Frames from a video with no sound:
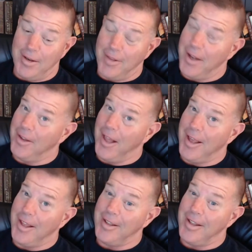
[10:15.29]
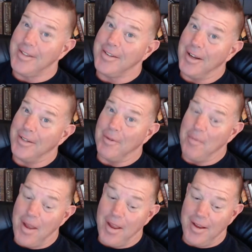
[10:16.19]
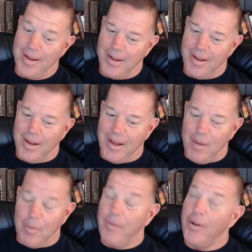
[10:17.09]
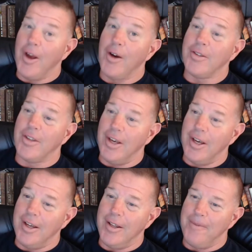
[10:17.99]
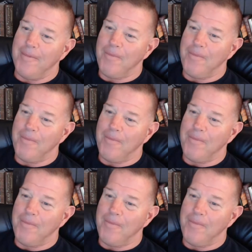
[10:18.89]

If they don't like it, that sucks for me. But if it goes good,